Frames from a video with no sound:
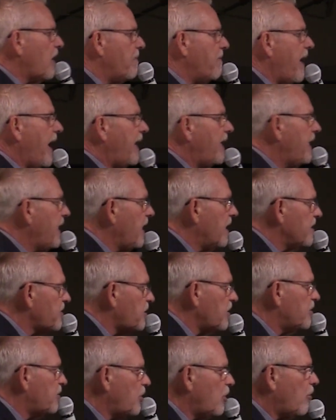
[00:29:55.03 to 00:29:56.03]
commanding us
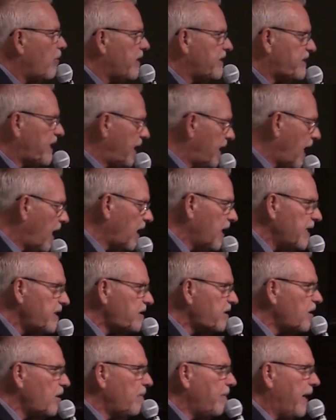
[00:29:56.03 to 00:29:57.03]
to do. He said, now
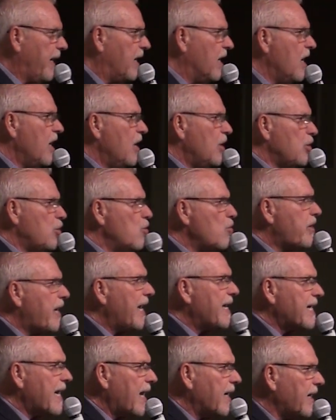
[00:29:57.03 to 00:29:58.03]
listen to me. You
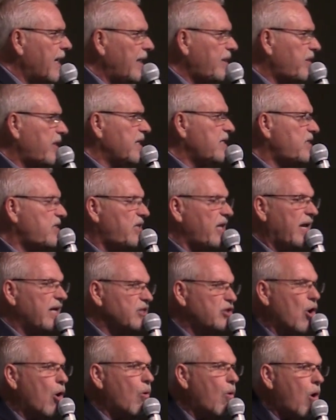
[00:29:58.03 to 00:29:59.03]
cannot let these
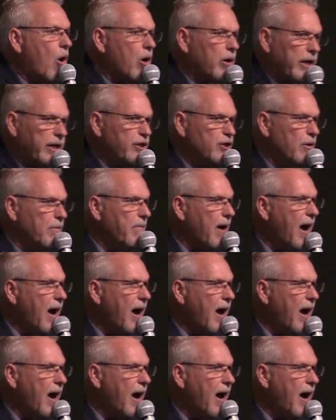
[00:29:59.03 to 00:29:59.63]
things go on in your